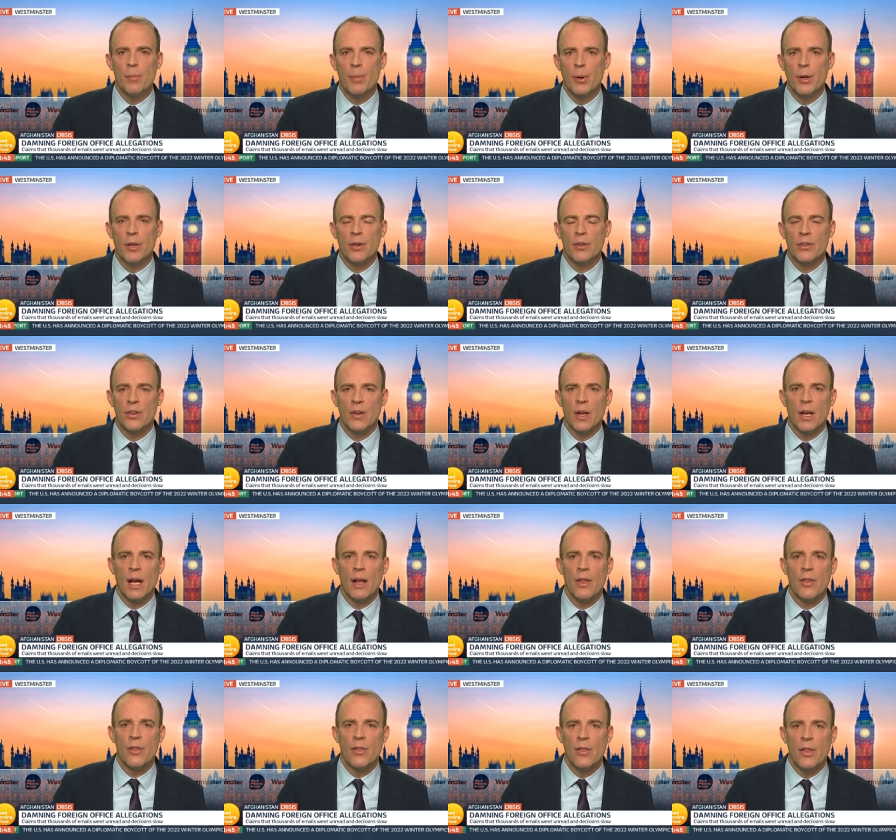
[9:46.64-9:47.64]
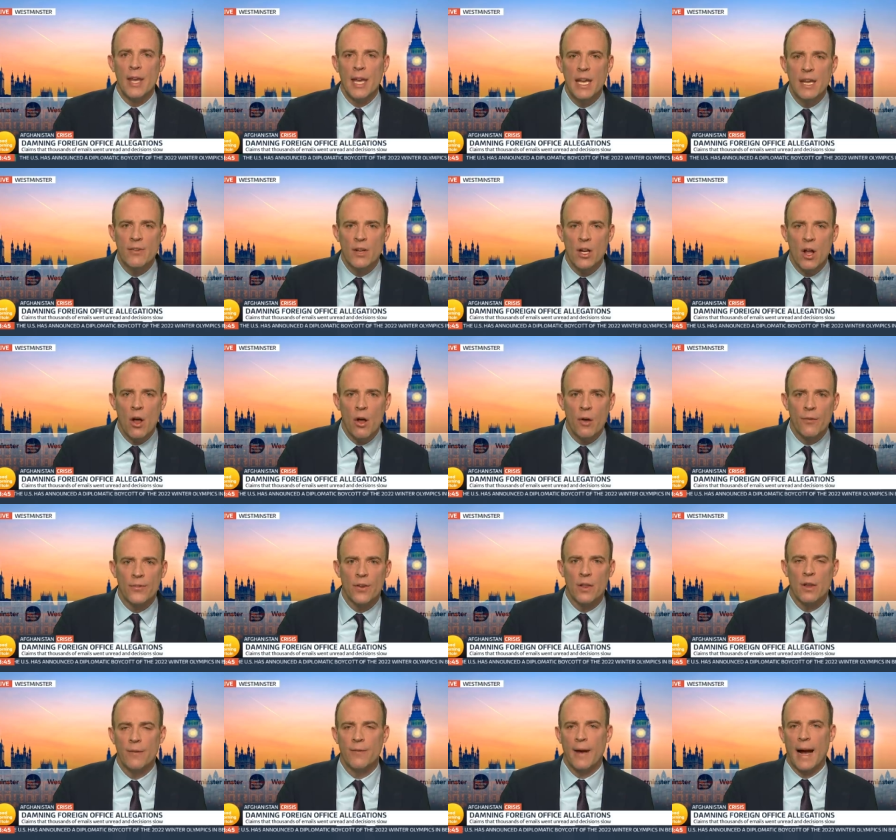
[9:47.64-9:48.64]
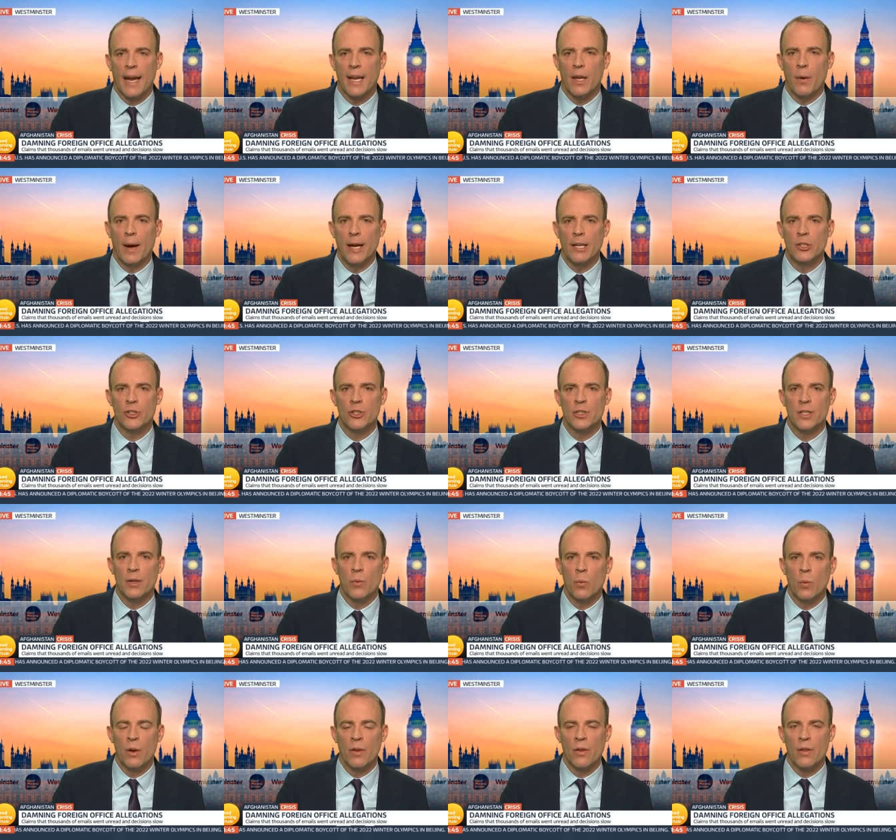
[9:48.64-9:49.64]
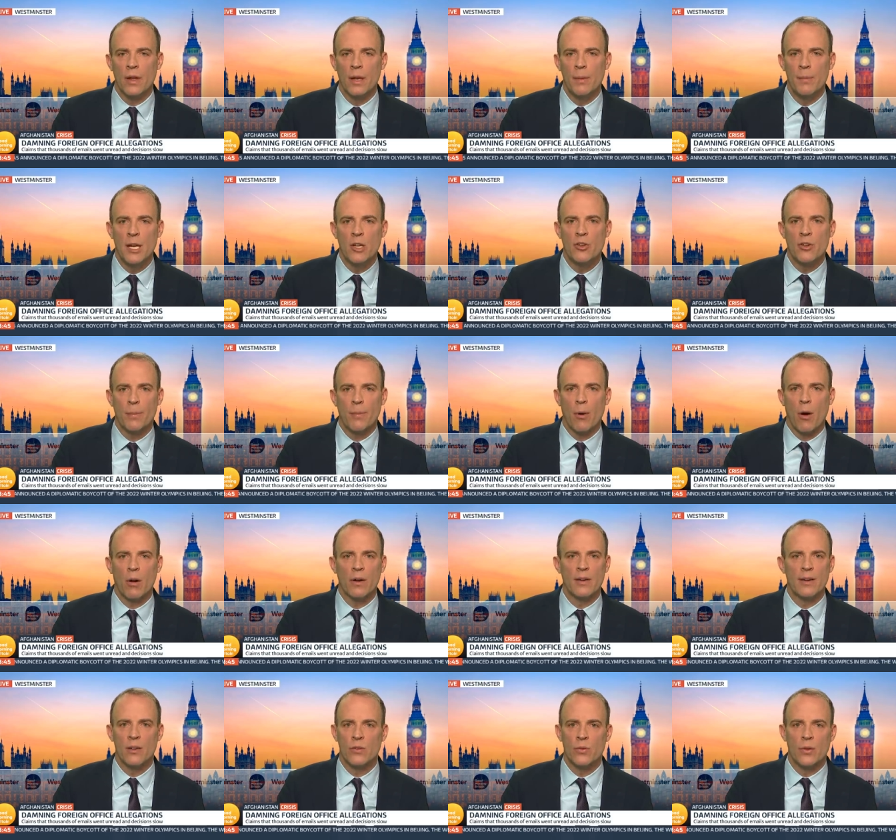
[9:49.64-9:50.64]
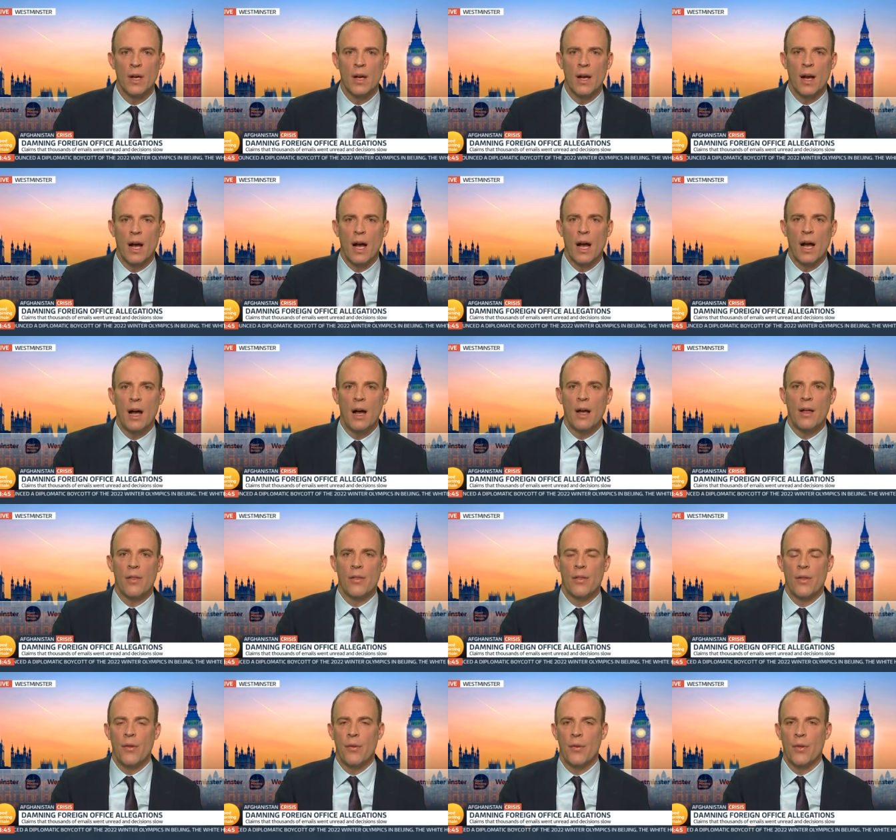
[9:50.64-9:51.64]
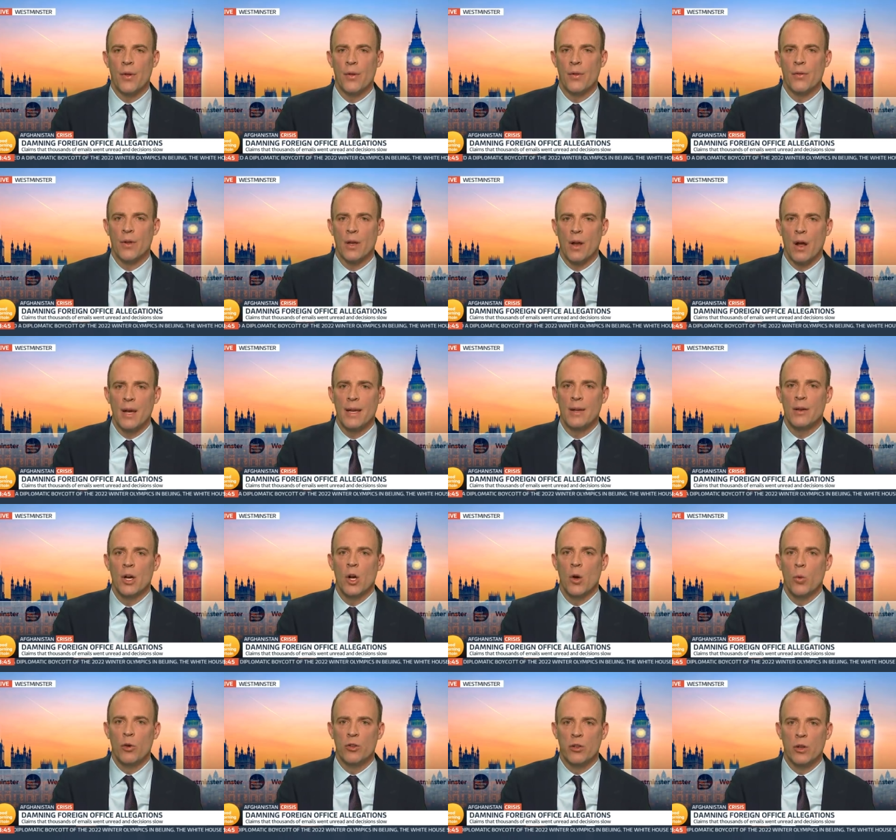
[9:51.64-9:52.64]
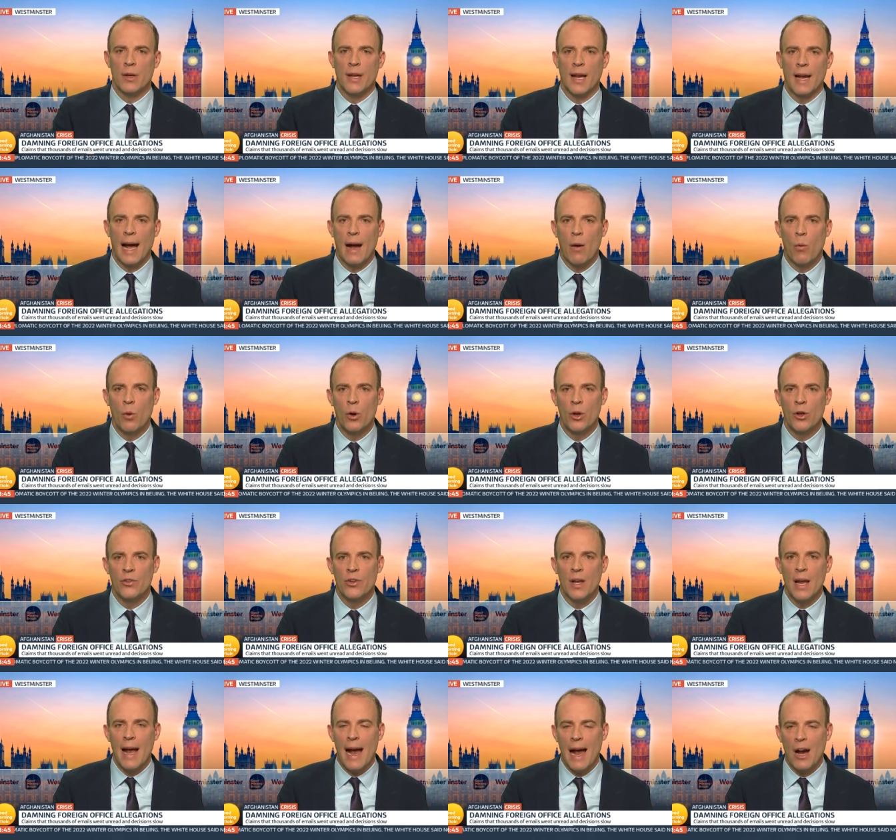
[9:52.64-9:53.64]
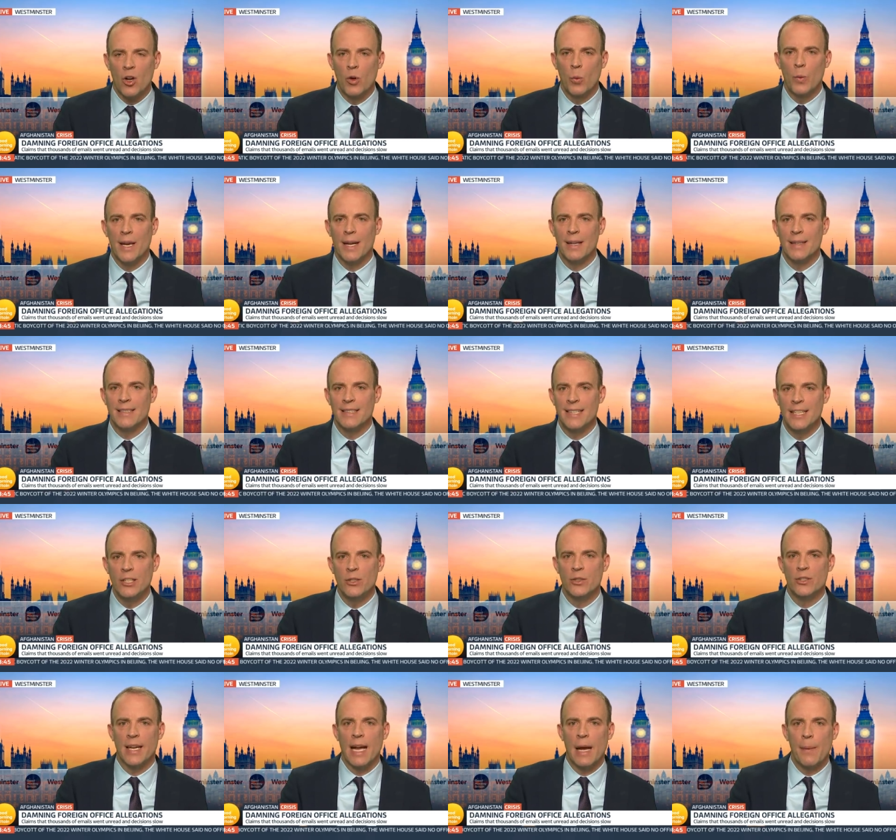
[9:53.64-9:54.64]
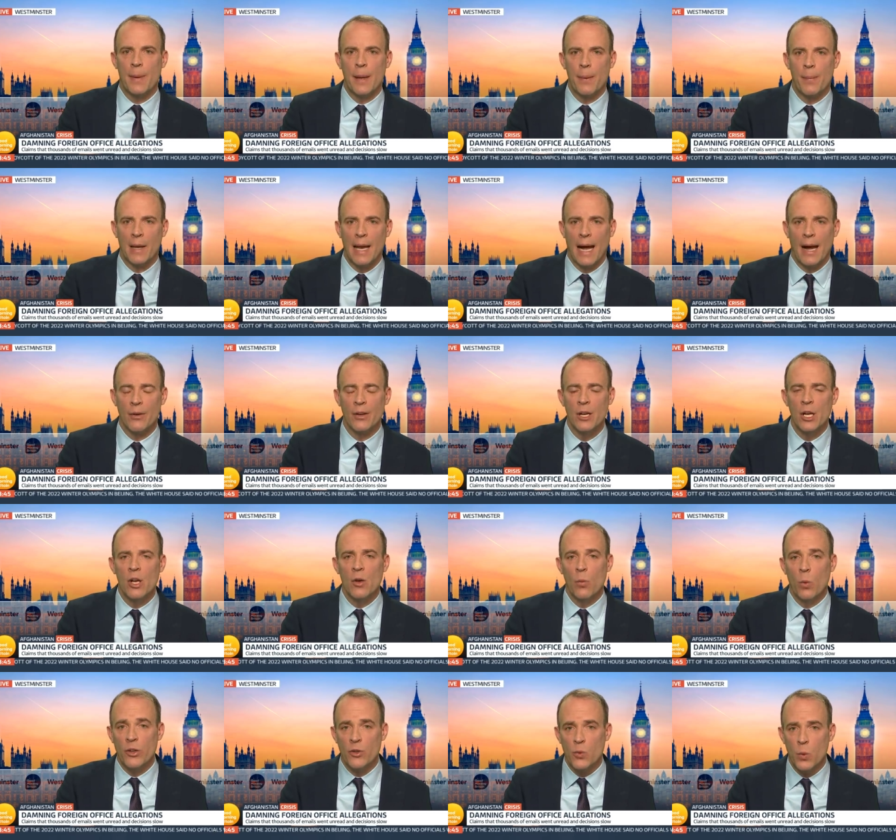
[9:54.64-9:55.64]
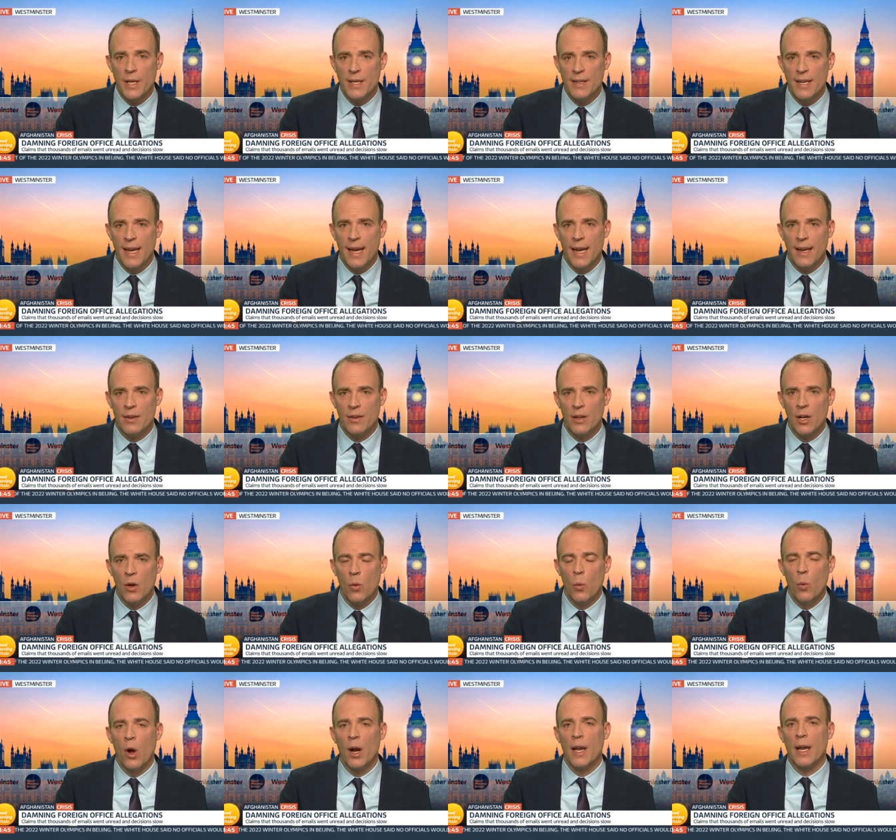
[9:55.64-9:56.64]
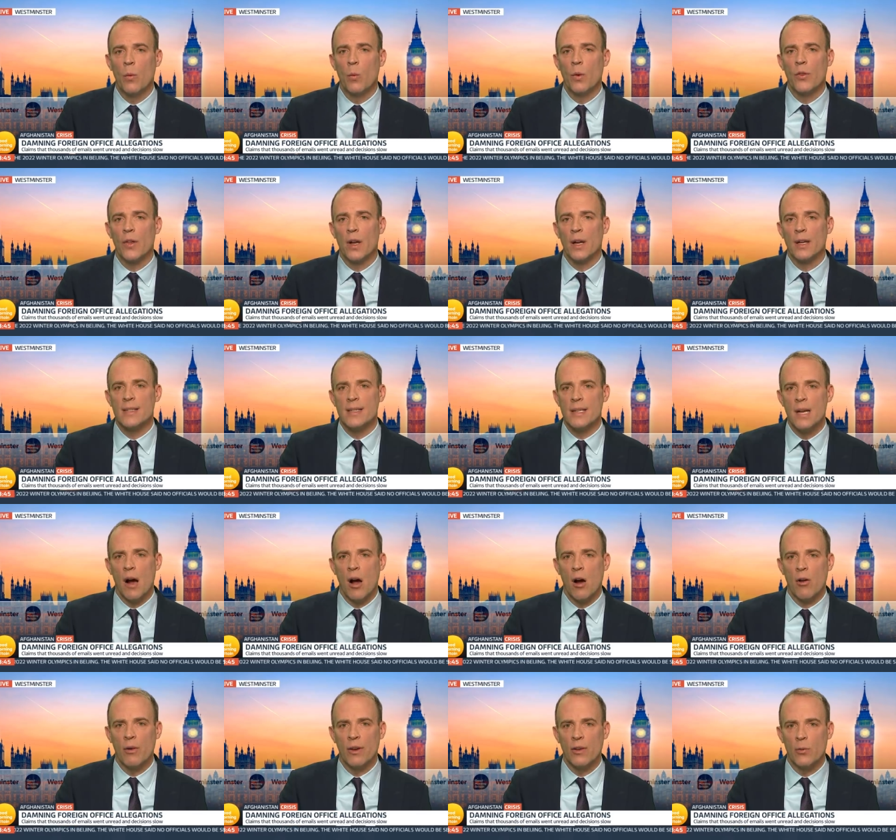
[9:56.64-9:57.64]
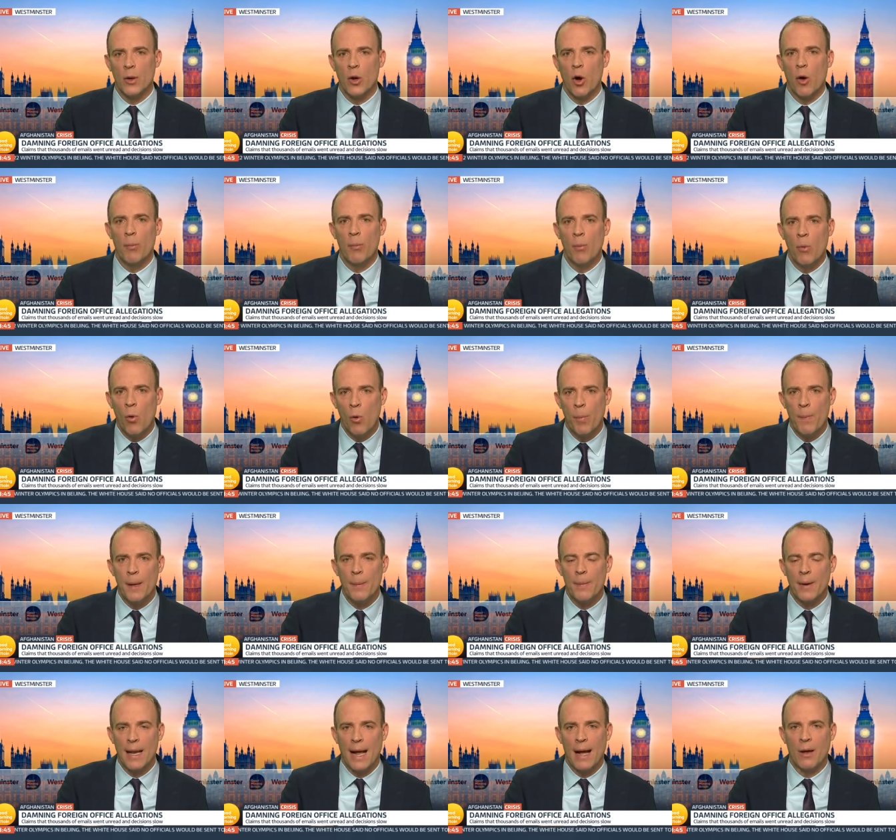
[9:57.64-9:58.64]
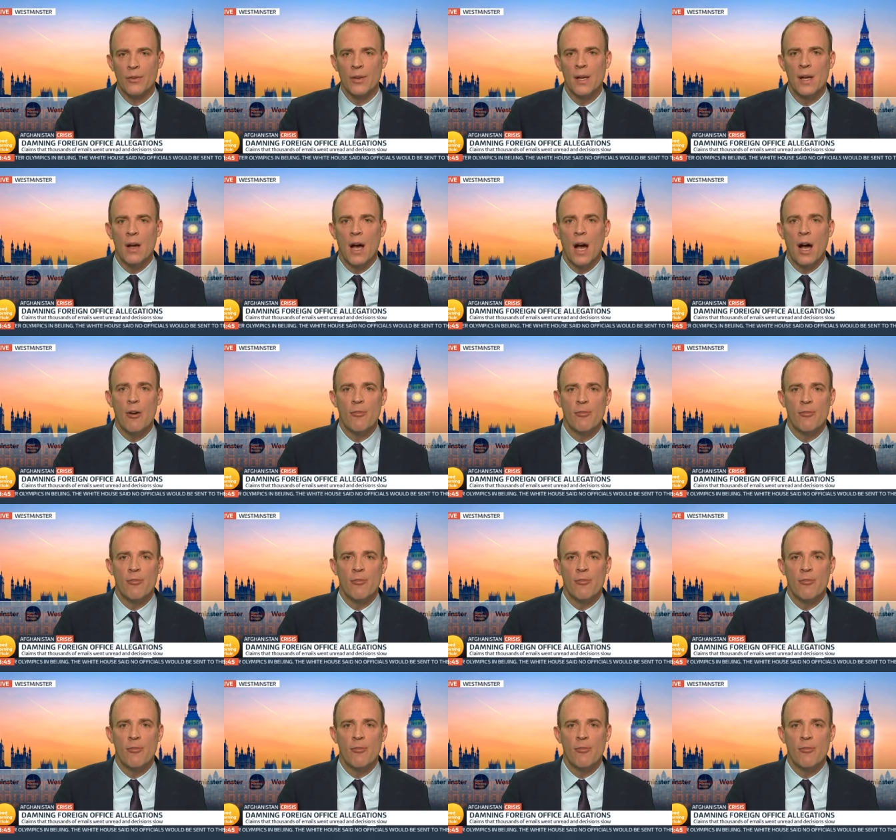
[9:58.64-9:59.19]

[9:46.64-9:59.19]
but uh, even after the evacuation, and one of the immediate priorities uh, that, that, that I was looking at was how could we continue to get people out, which we did, working with the Qataris. We've got more people out okay.